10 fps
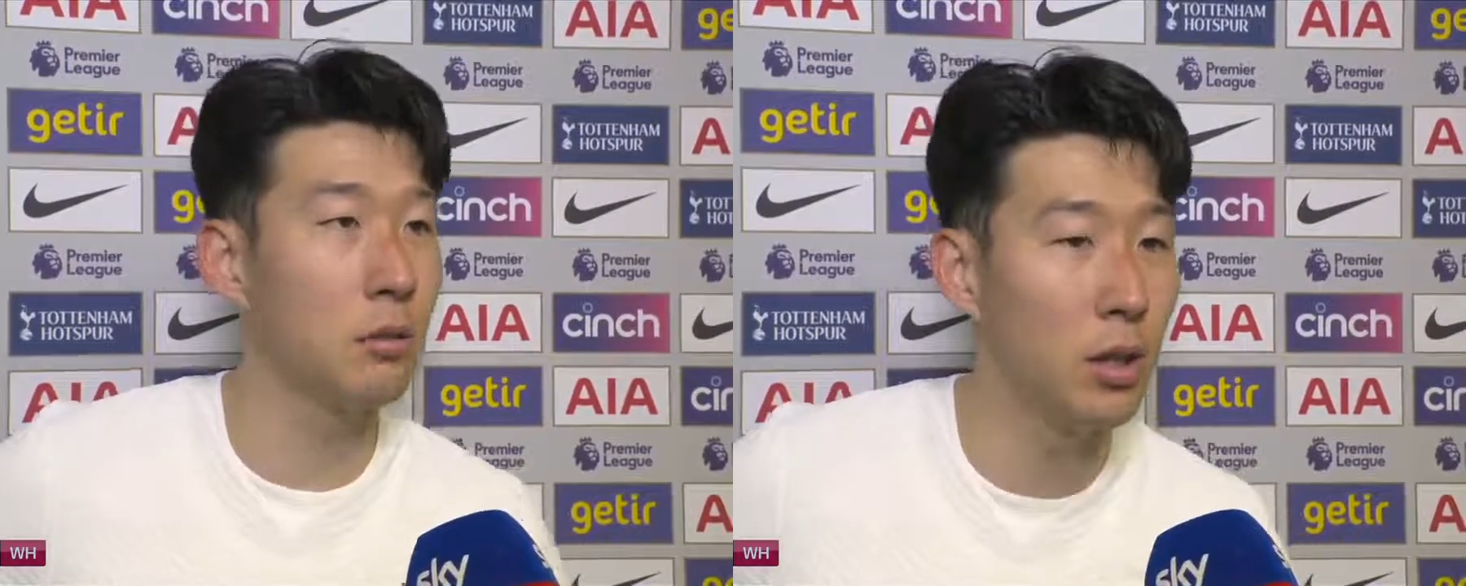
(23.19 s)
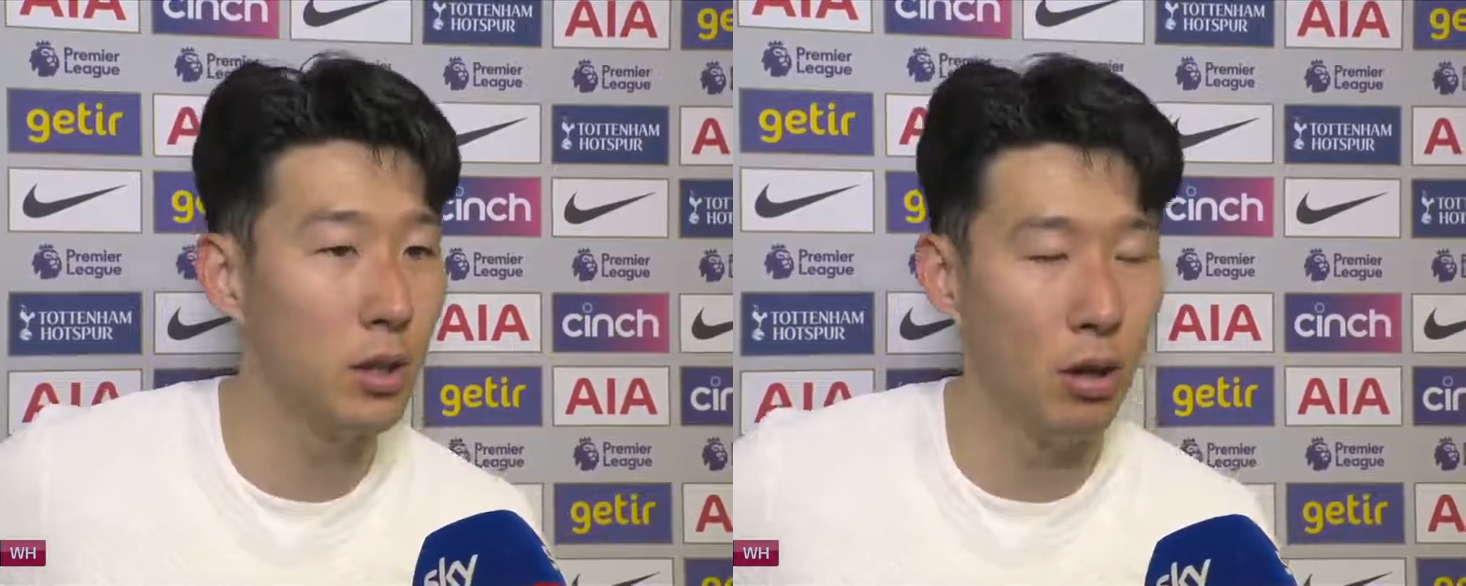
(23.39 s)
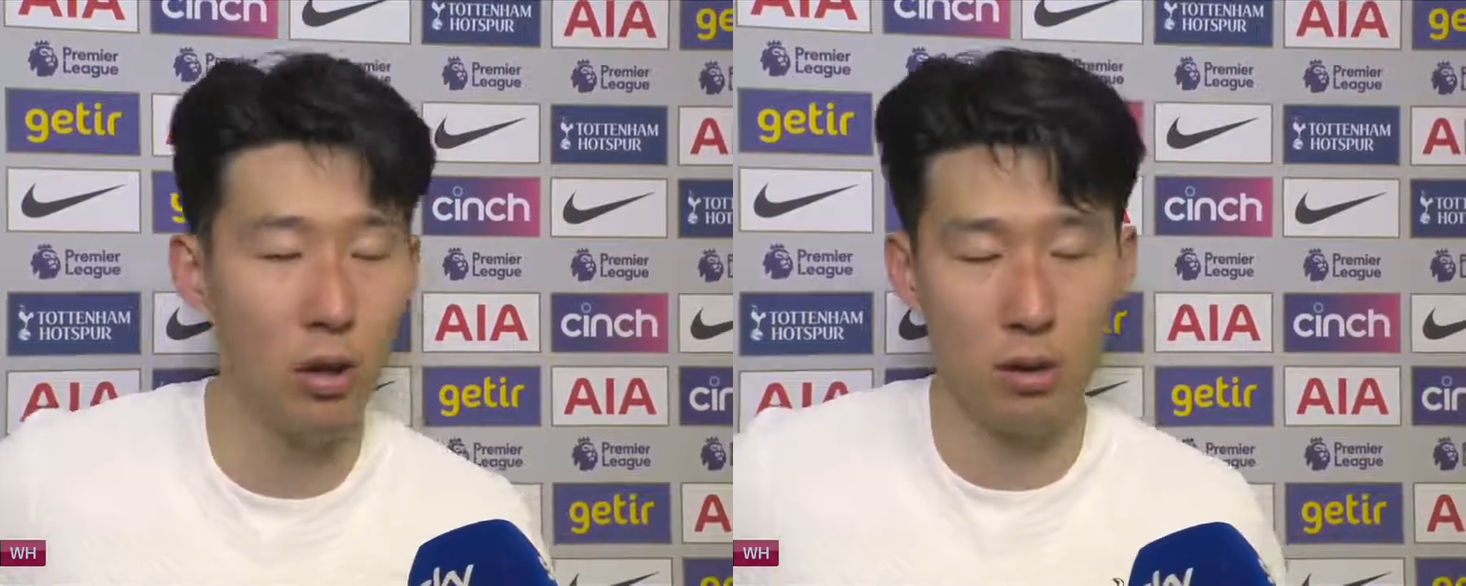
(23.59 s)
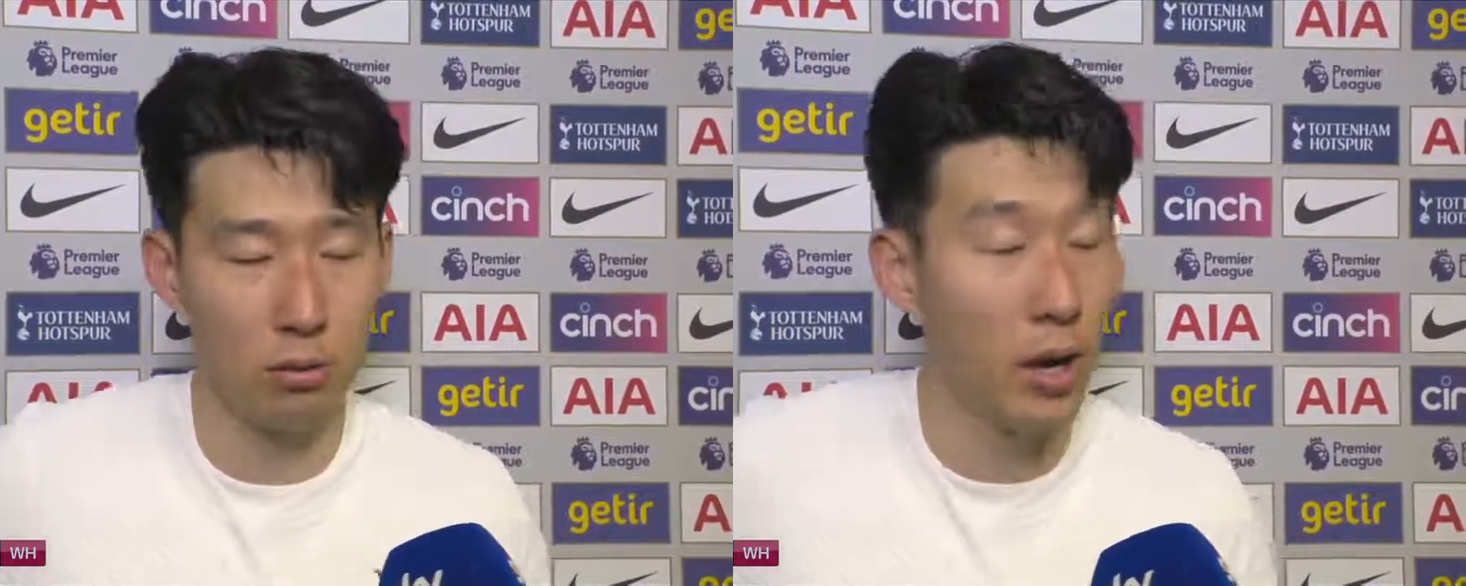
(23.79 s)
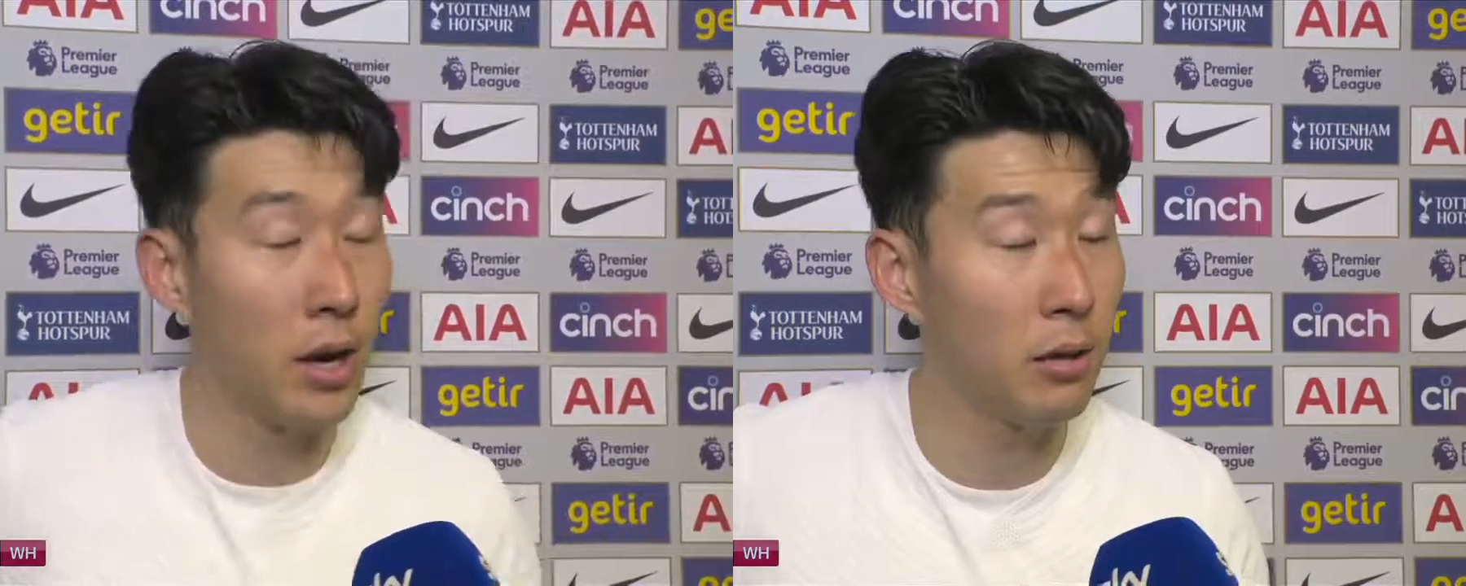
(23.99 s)
run or
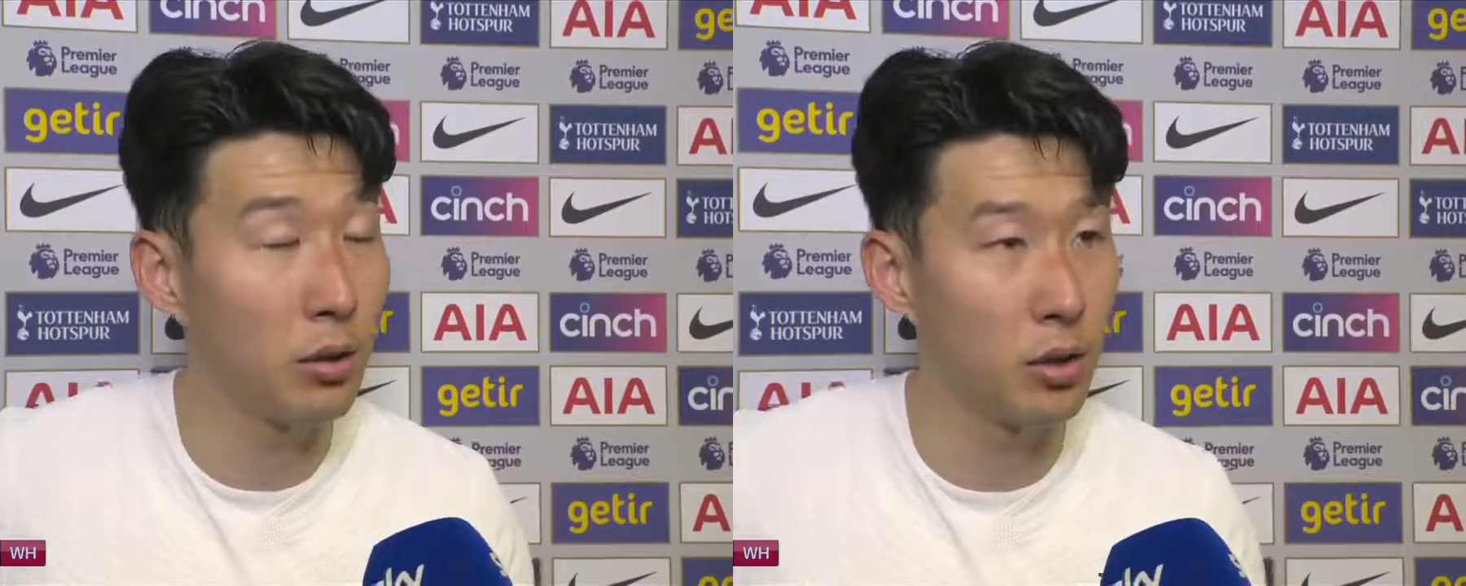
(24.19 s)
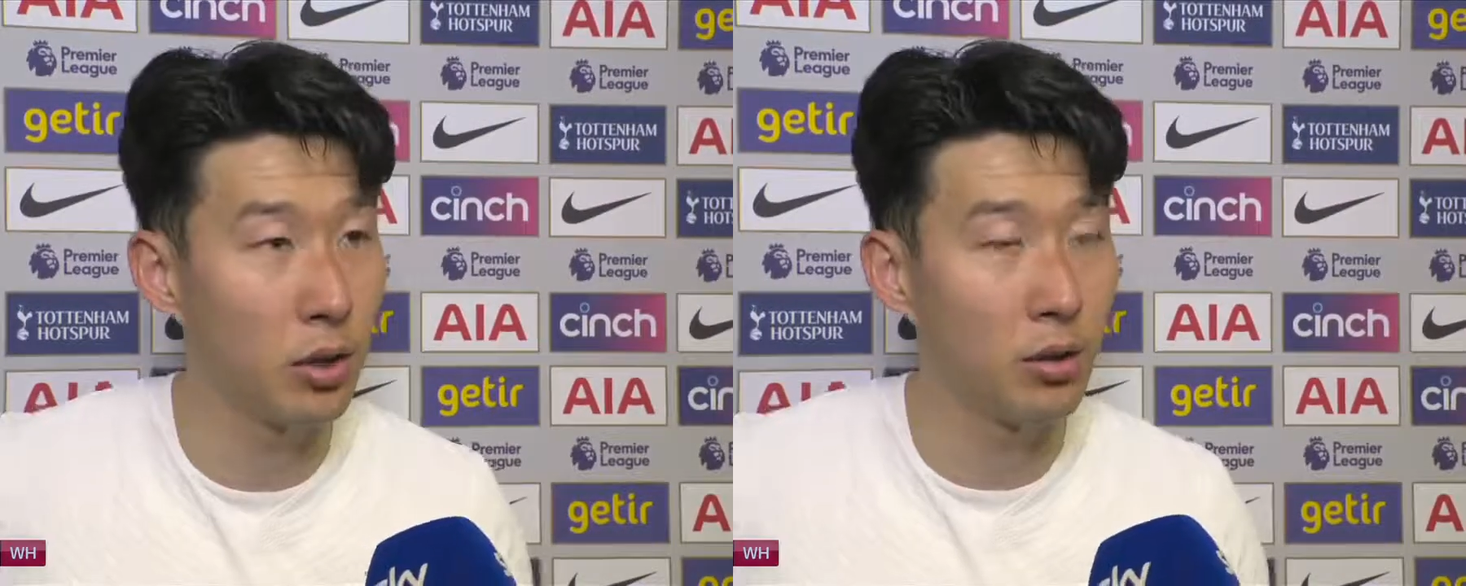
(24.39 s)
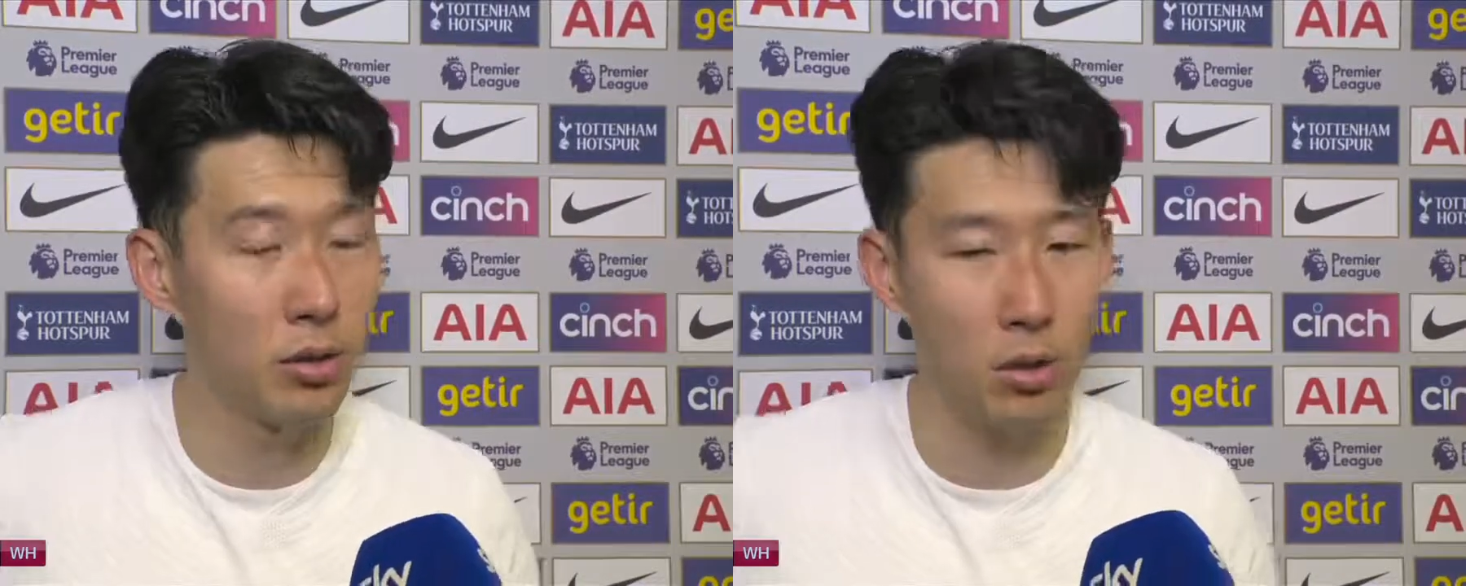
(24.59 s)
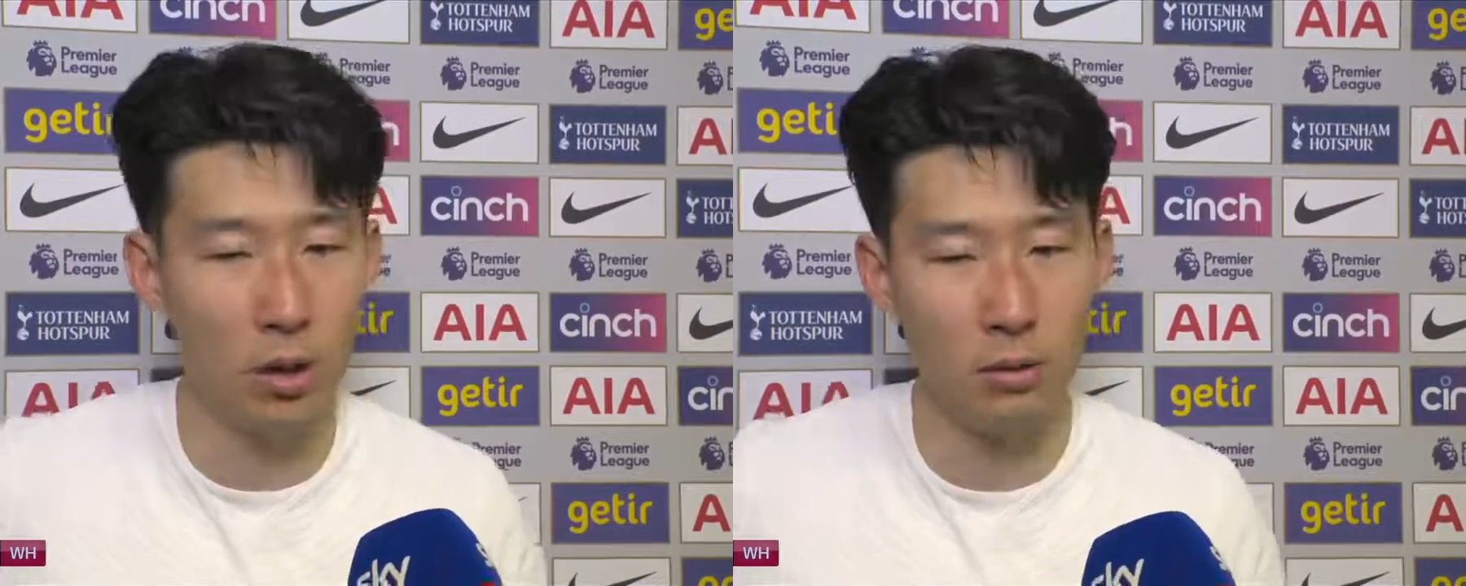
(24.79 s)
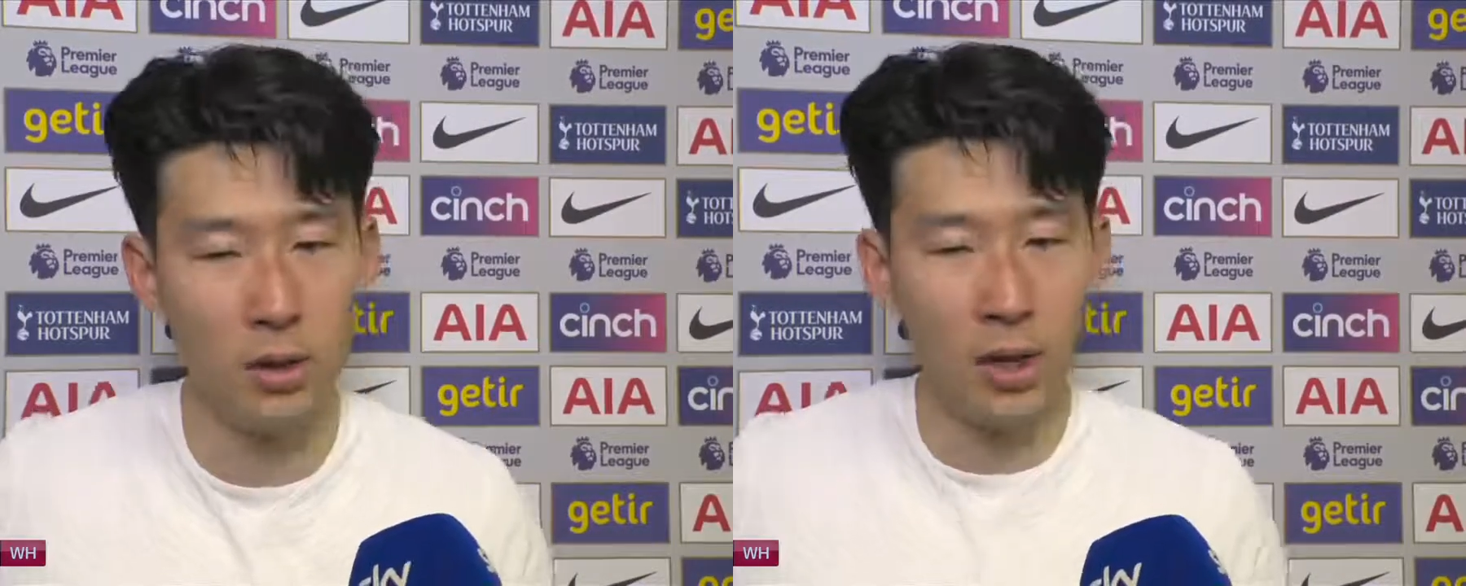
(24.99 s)
to Harry to shoot. So
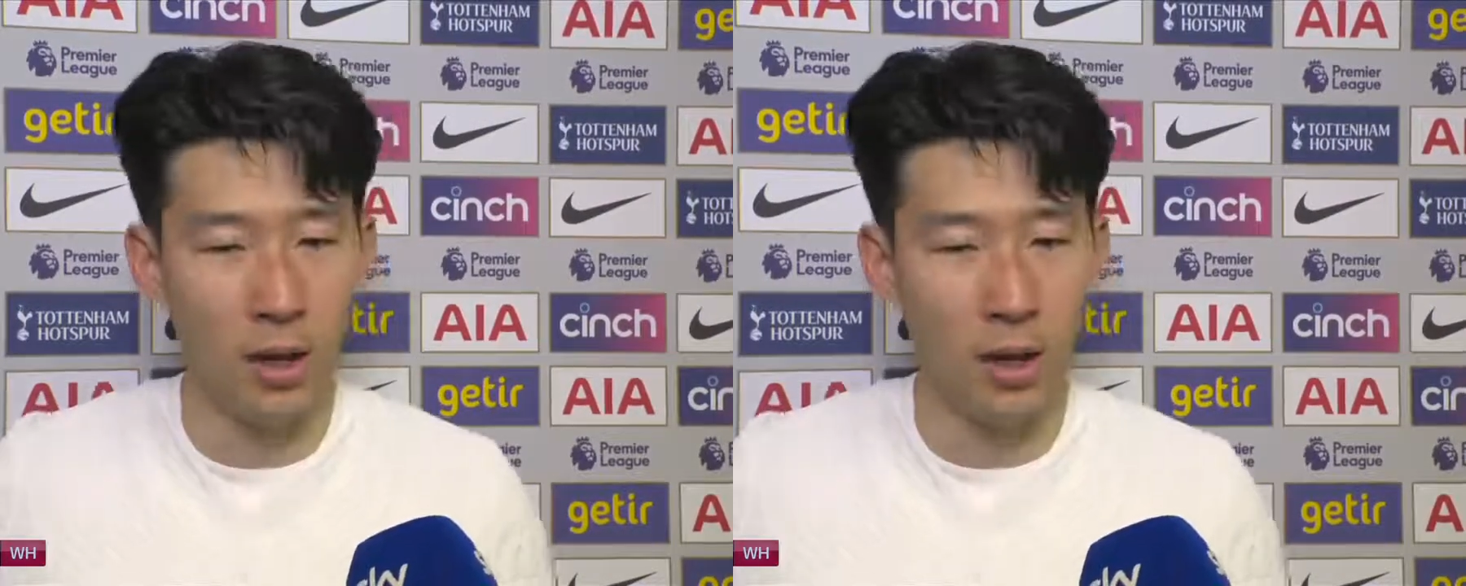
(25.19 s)
uh,